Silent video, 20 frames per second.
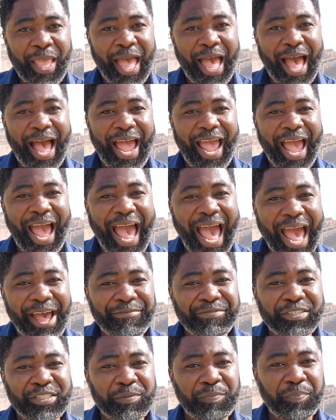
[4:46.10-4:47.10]
I
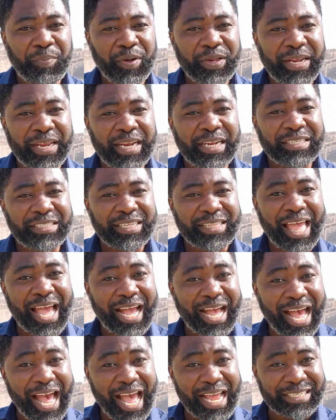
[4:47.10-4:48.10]
have to put it into
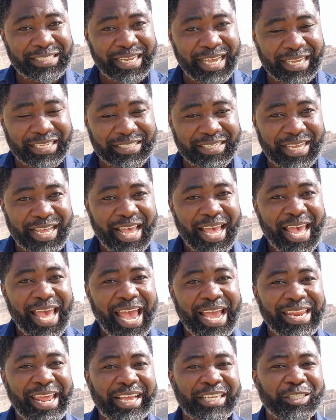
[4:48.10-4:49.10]
that context
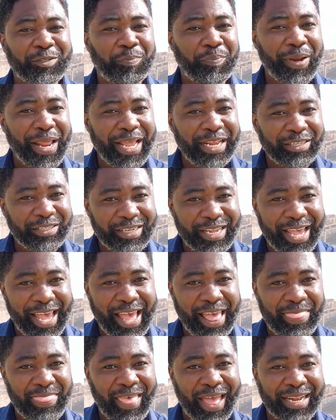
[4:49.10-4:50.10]
and explain to
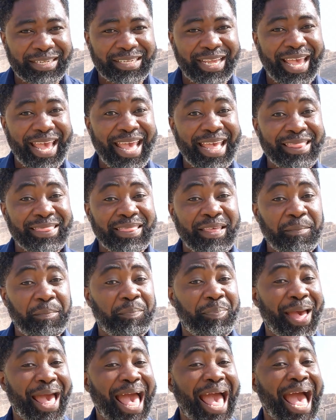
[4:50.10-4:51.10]
her that in the
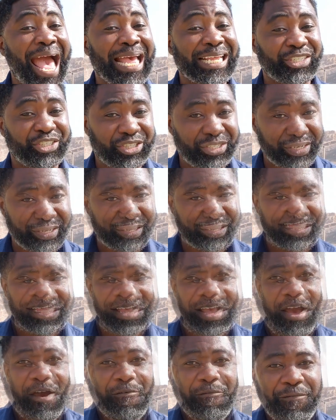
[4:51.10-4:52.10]
past,
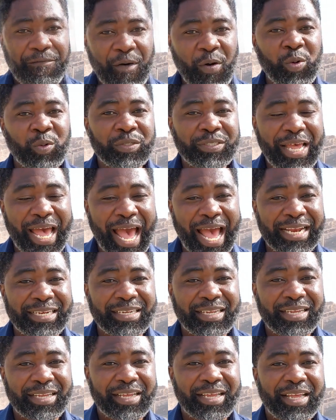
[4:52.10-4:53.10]
phones had
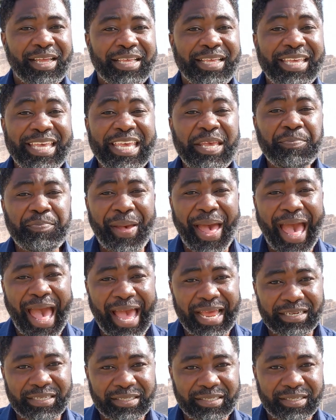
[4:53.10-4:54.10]

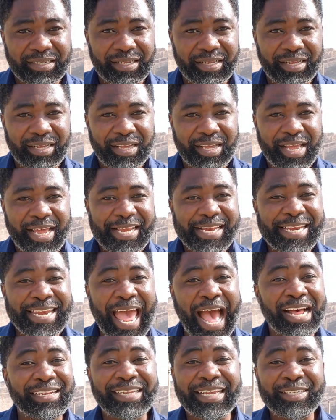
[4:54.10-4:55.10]
keypads.
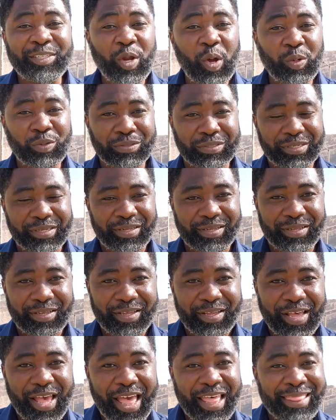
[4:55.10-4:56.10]
Now they don't.
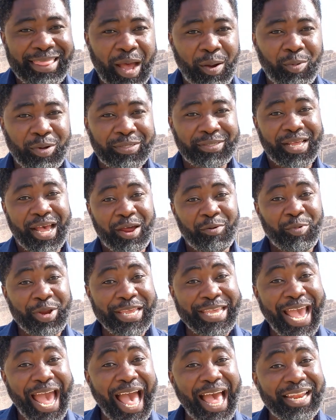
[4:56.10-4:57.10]
That was our
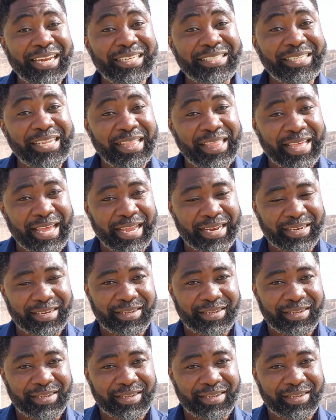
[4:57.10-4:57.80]
reality then.